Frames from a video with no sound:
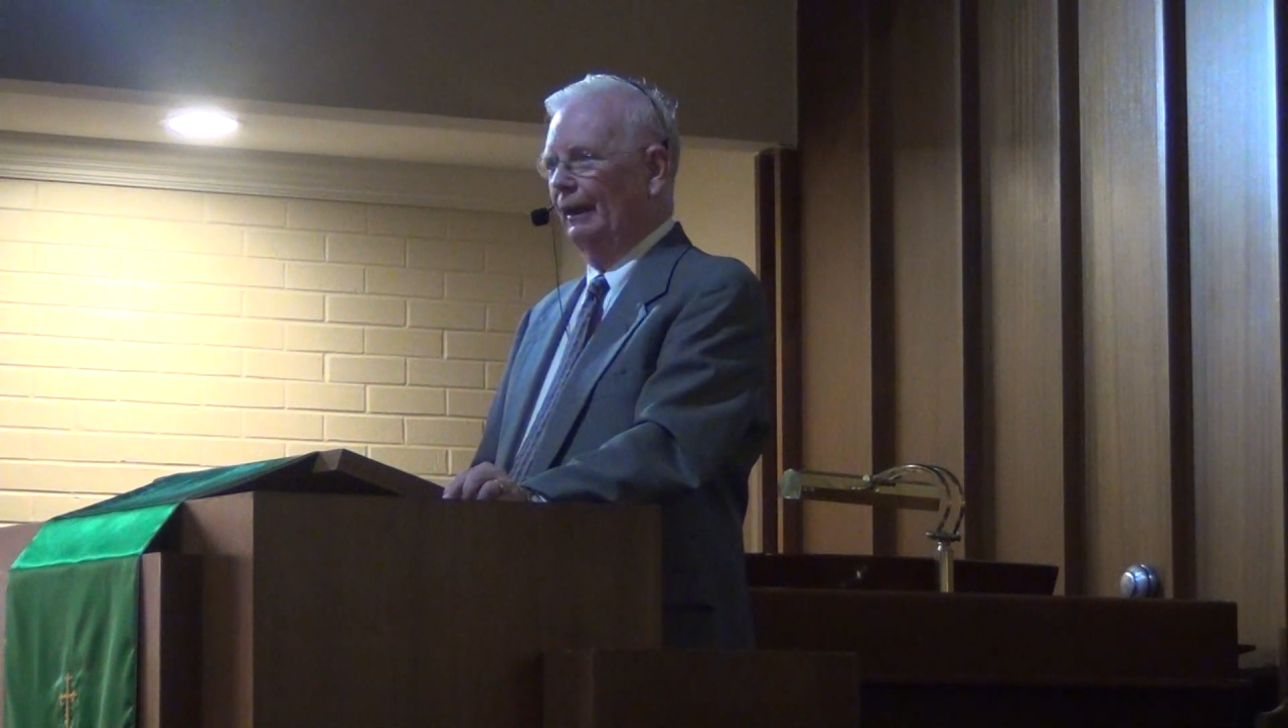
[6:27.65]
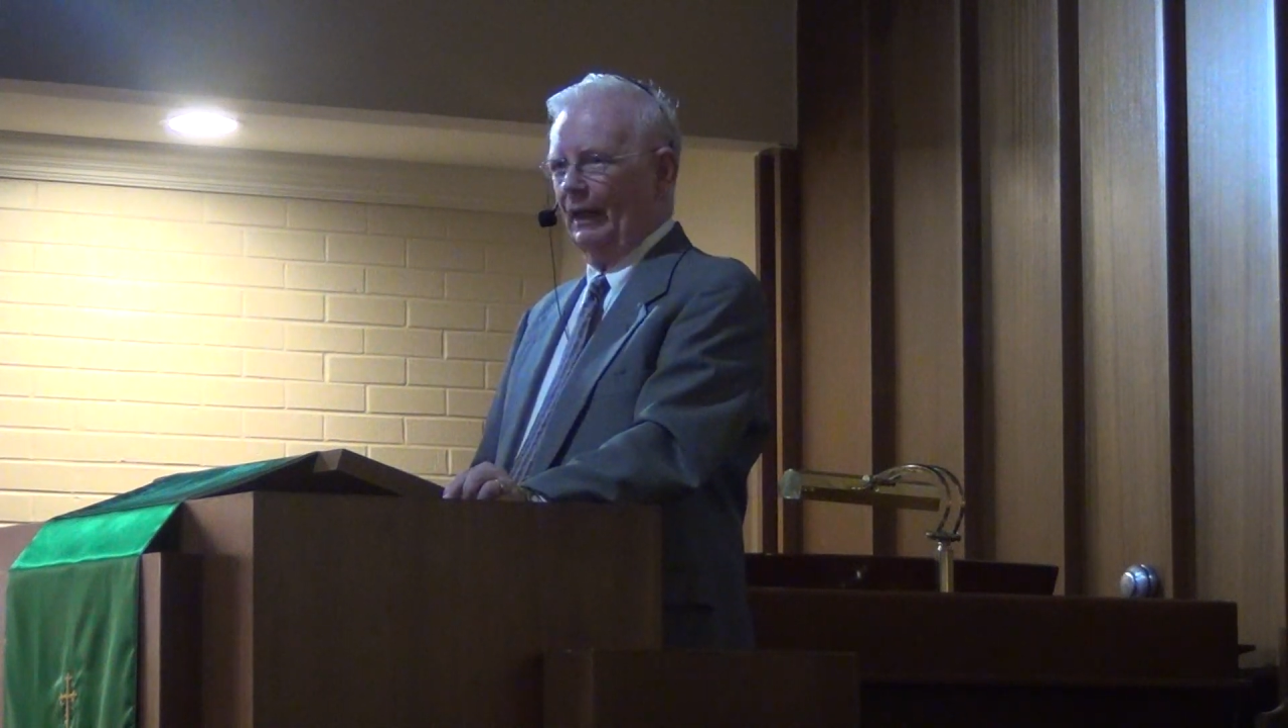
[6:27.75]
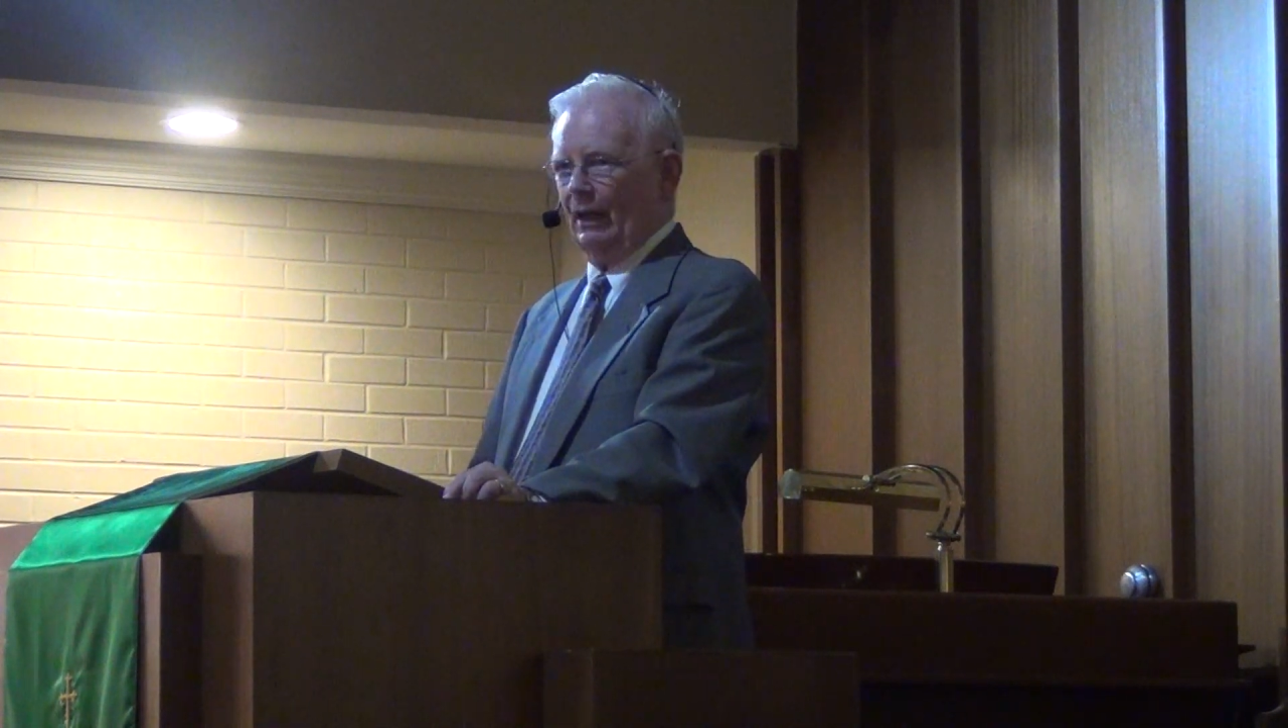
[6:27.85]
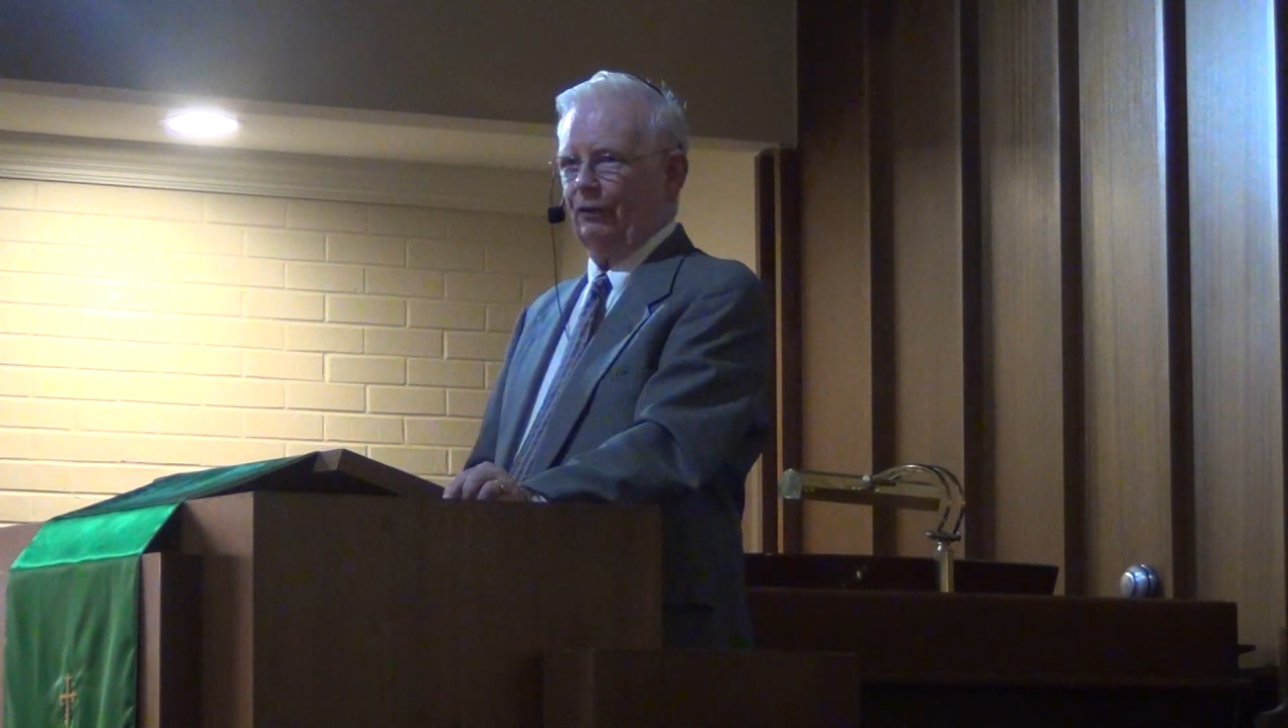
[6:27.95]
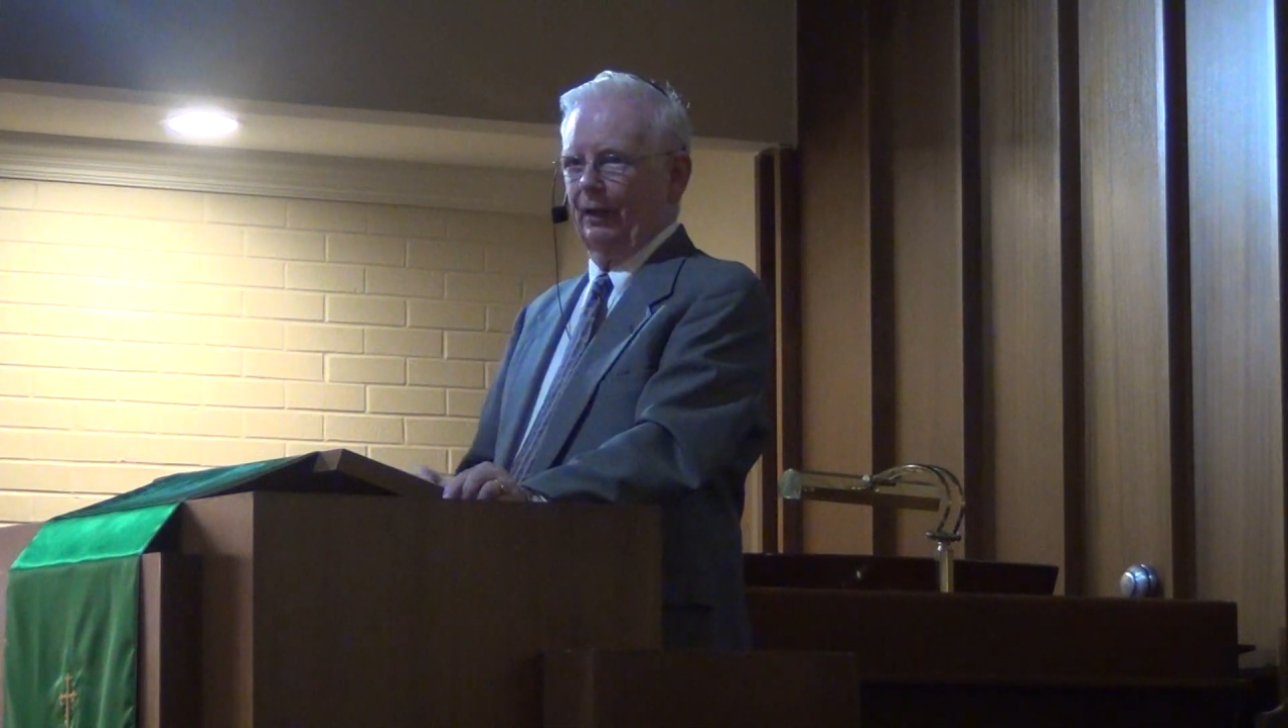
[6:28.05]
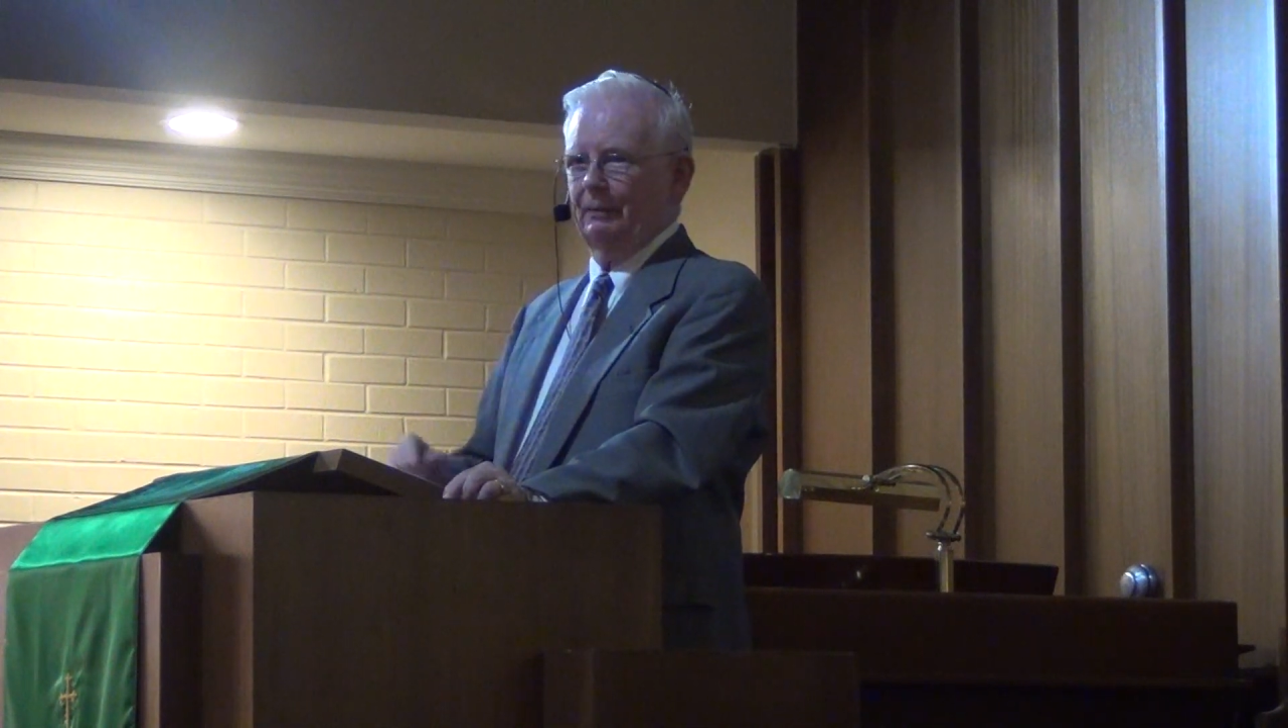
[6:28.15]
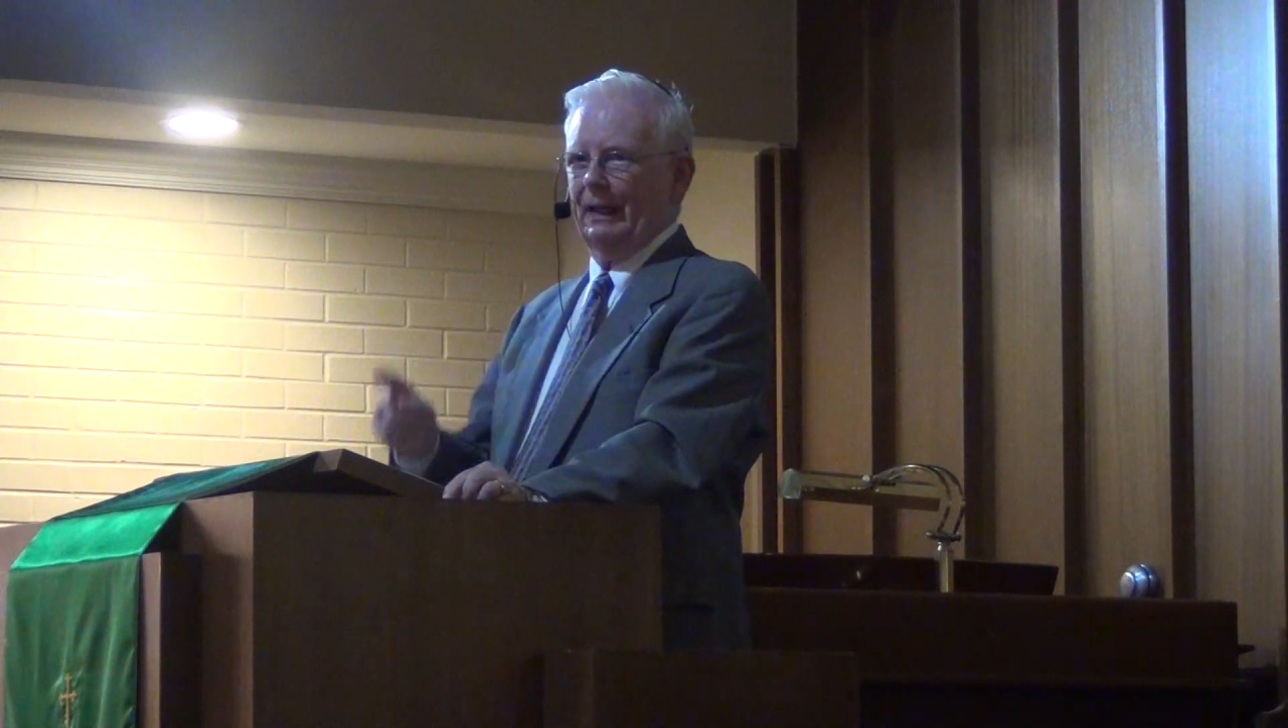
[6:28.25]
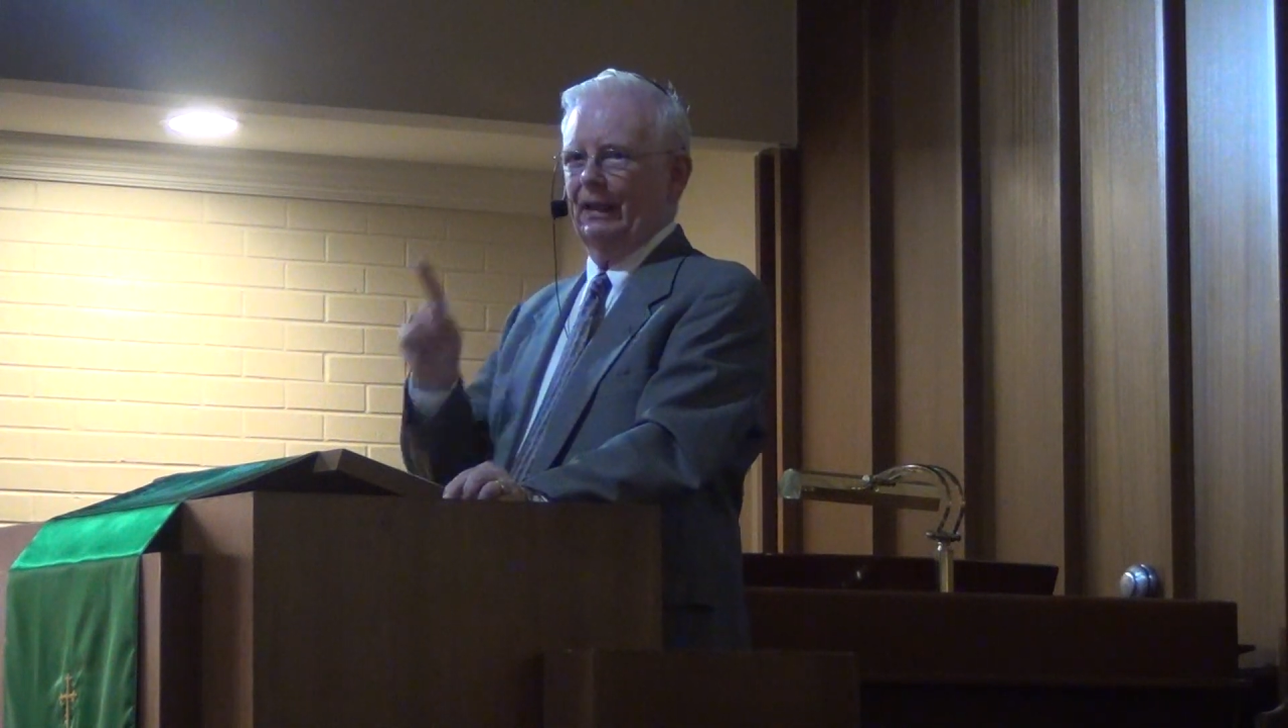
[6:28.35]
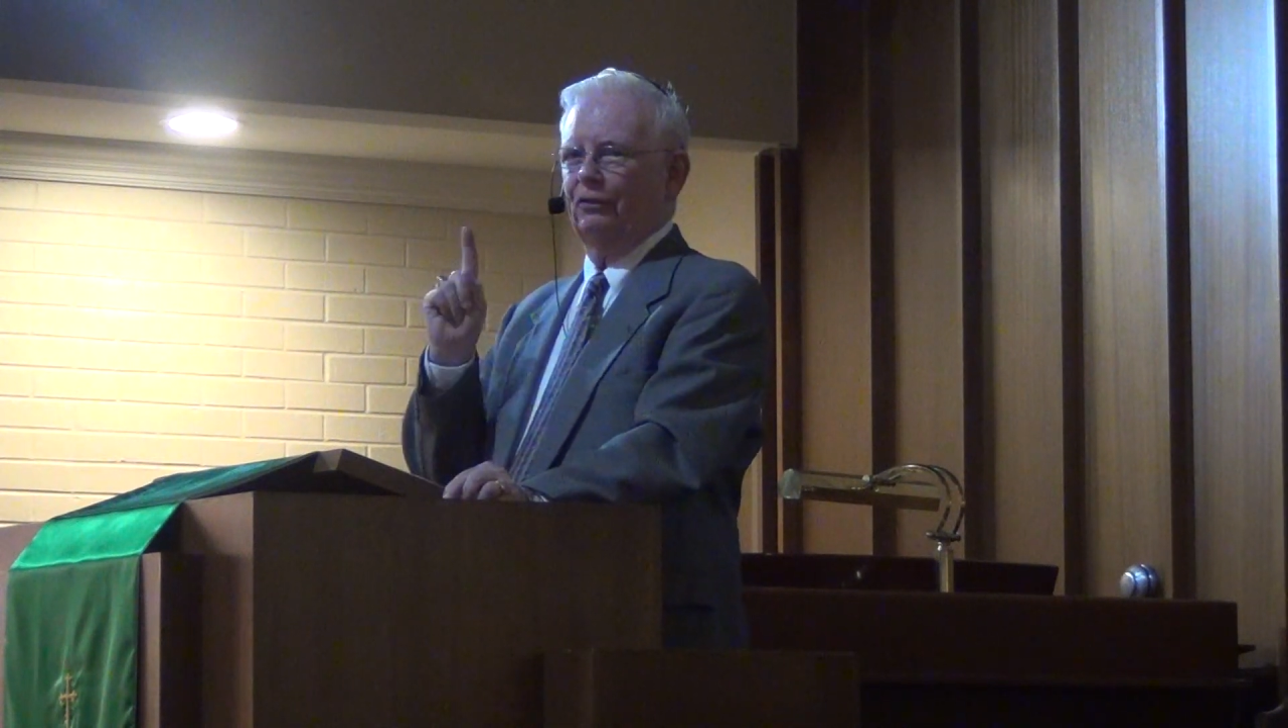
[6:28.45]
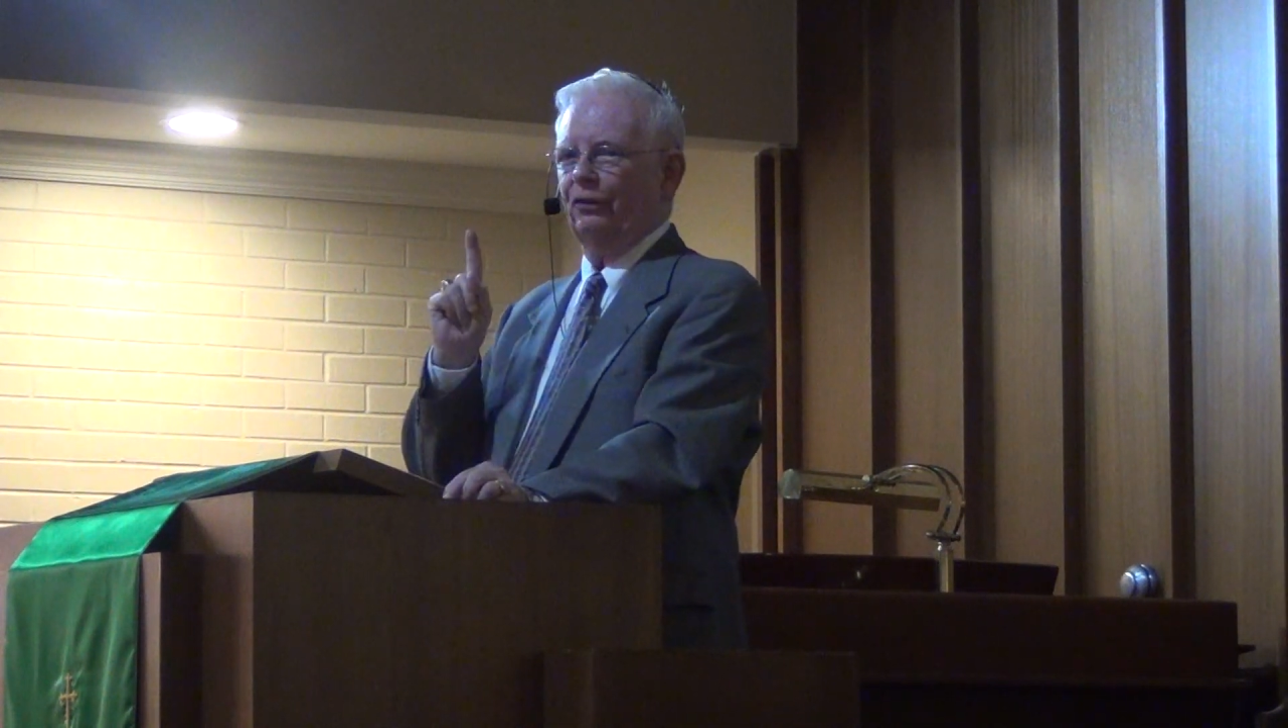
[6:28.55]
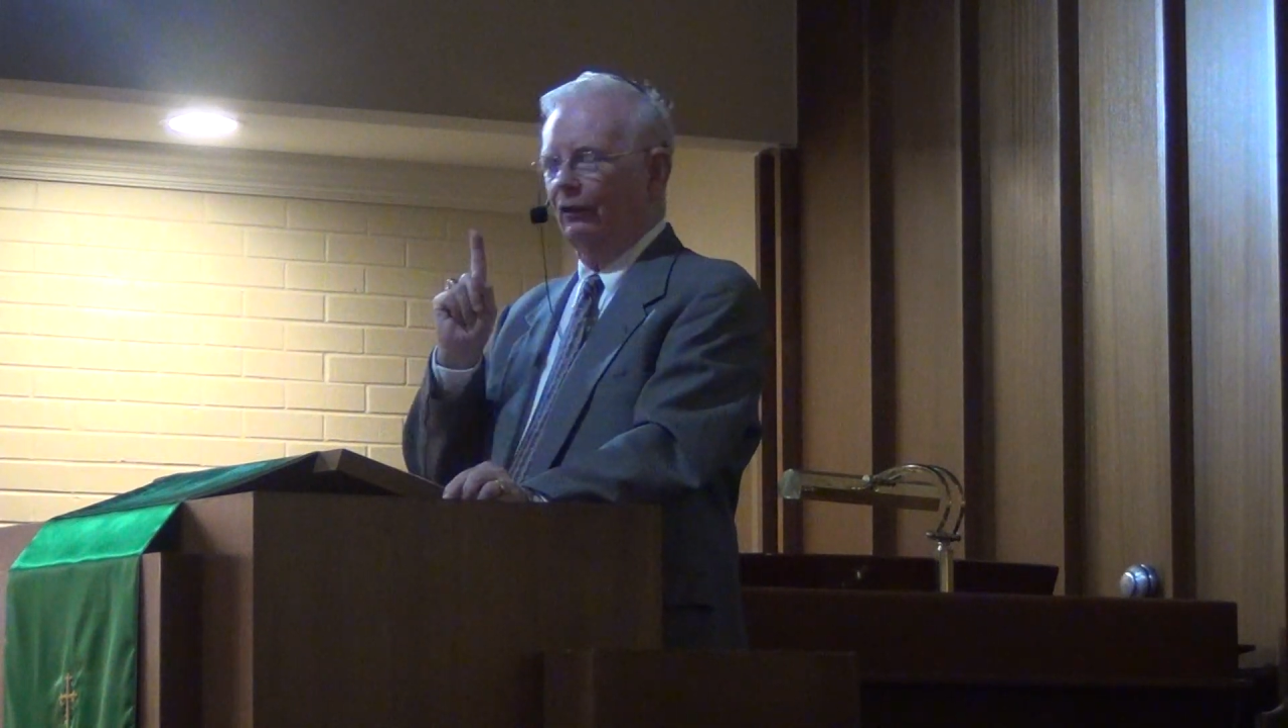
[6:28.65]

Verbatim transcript: It actually means